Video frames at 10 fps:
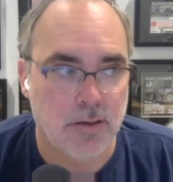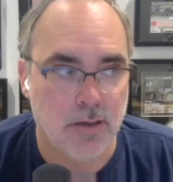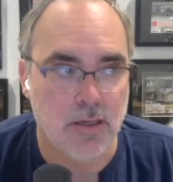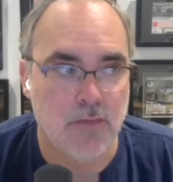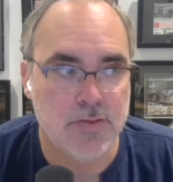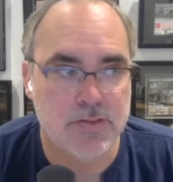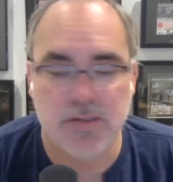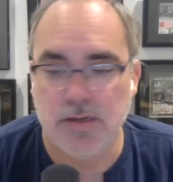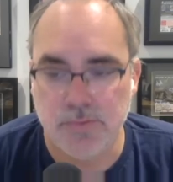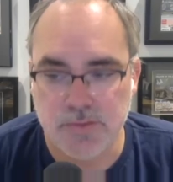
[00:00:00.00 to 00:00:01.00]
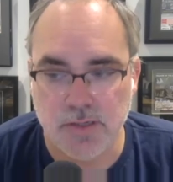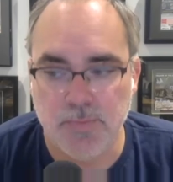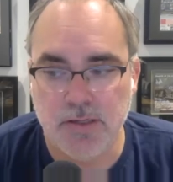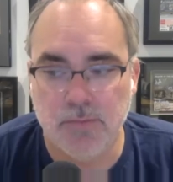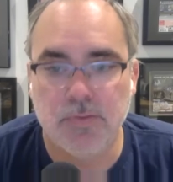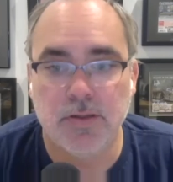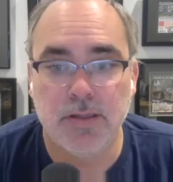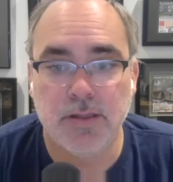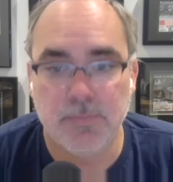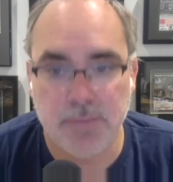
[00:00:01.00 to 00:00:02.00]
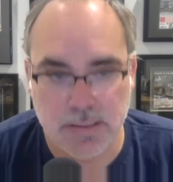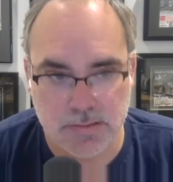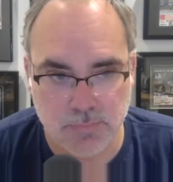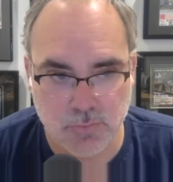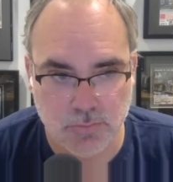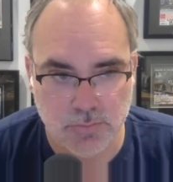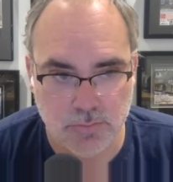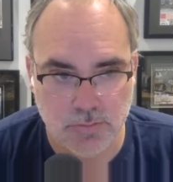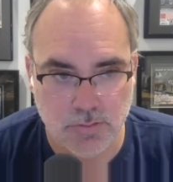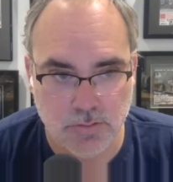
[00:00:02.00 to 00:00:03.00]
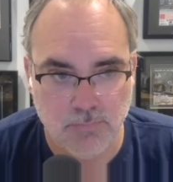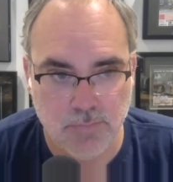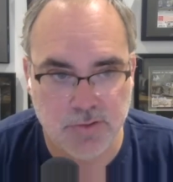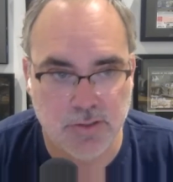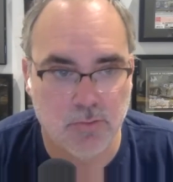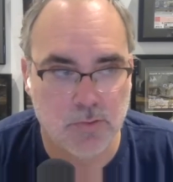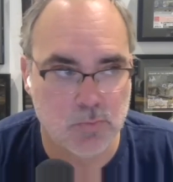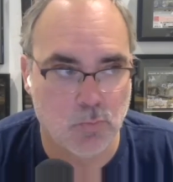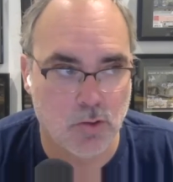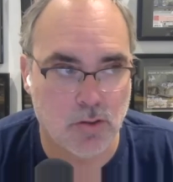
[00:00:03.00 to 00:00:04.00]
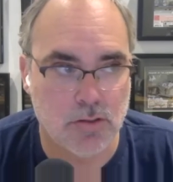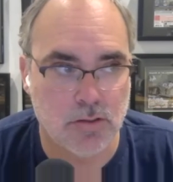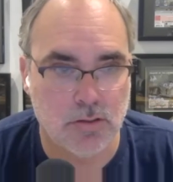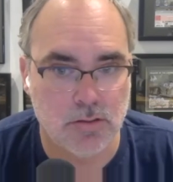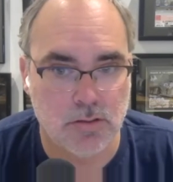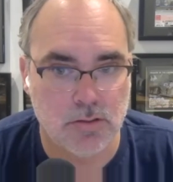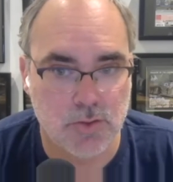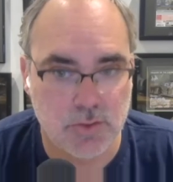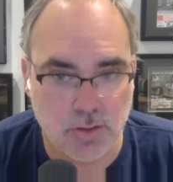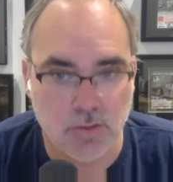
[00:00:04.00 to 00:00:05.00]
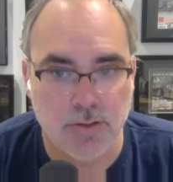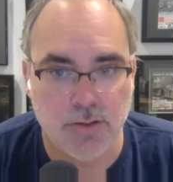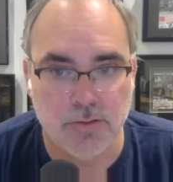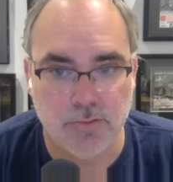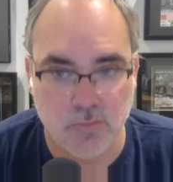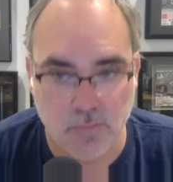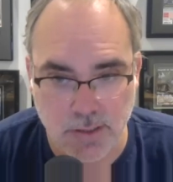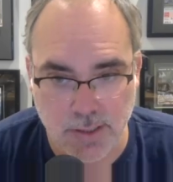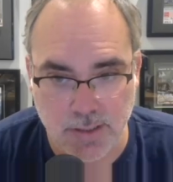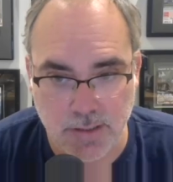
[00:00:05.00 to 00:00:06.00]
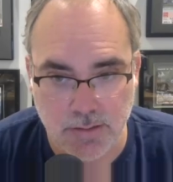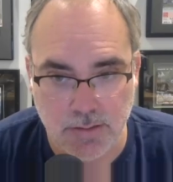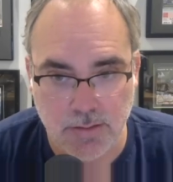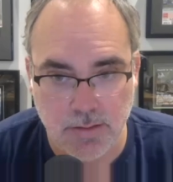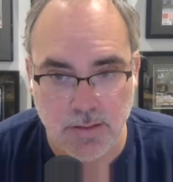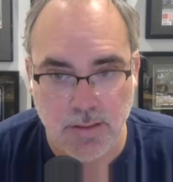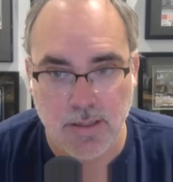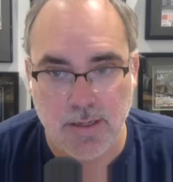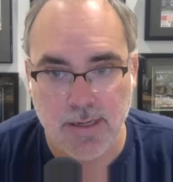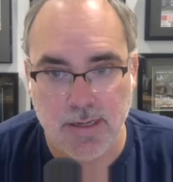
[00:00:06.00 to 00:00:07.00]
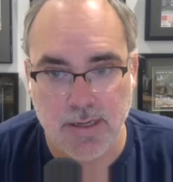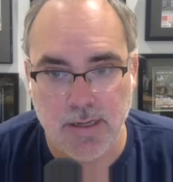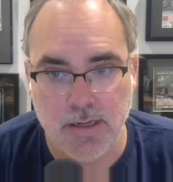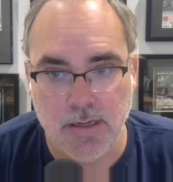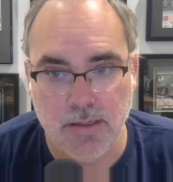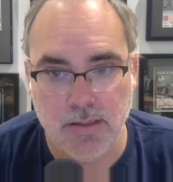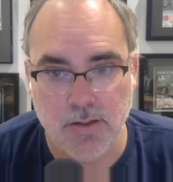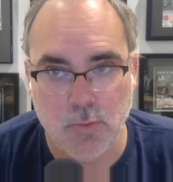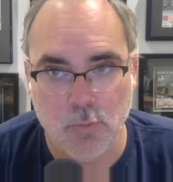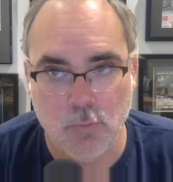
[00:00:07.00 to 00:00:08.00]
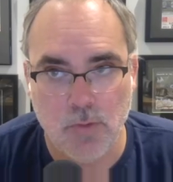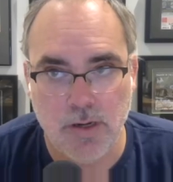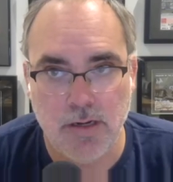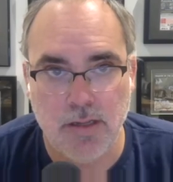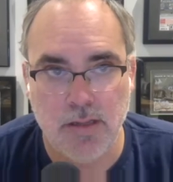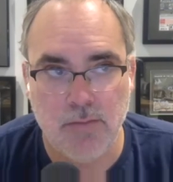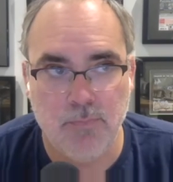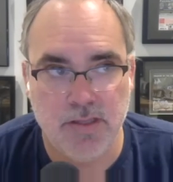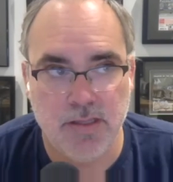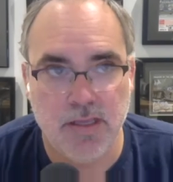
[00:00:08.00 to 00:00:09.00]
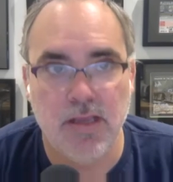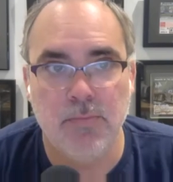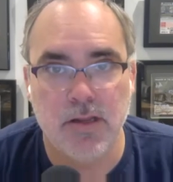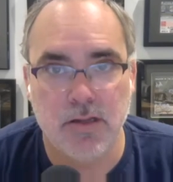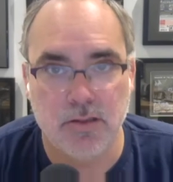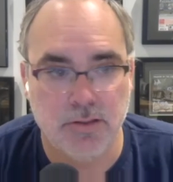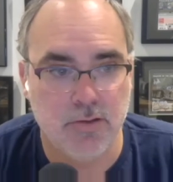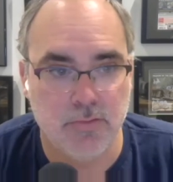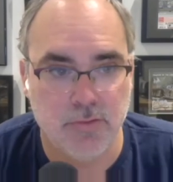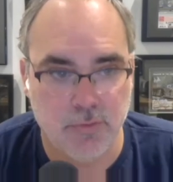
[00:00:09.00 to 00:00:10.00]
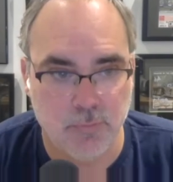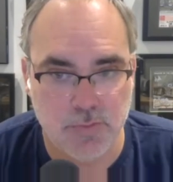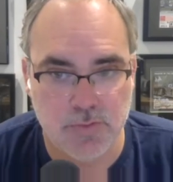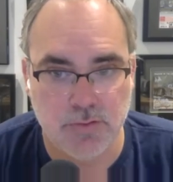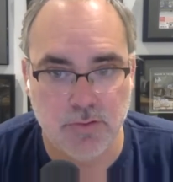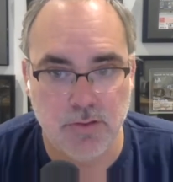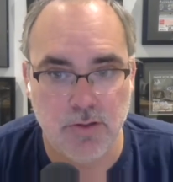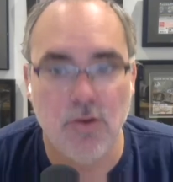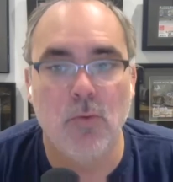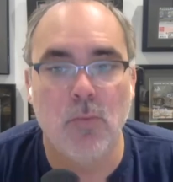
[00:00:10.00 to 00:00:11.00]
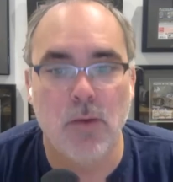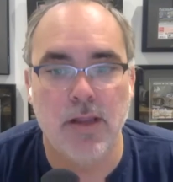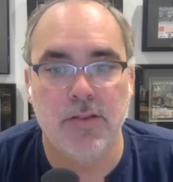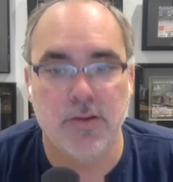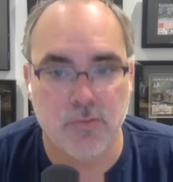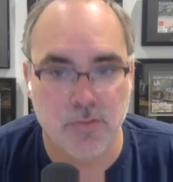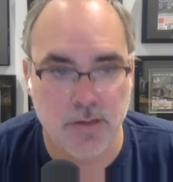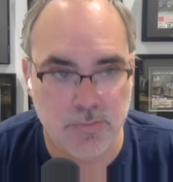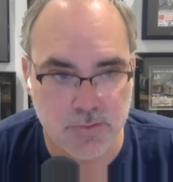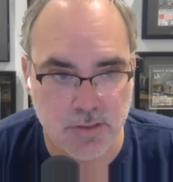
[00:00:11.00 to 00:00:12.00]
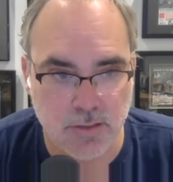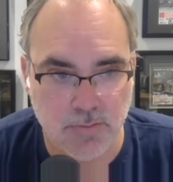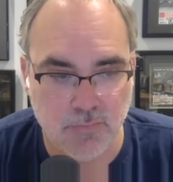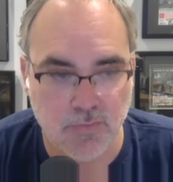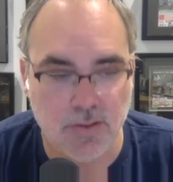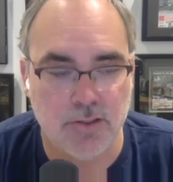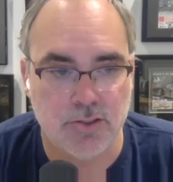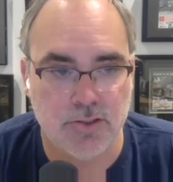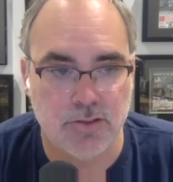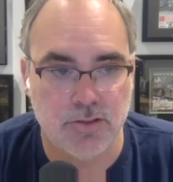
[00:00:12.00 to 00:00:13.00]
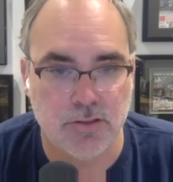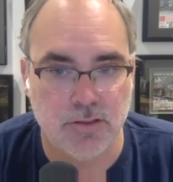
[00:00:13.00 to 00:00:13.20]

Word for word: all of us said it was going to be completely impossible, but there was work started on Kraid. And when it became clear there was no way that Kraid was going to be finished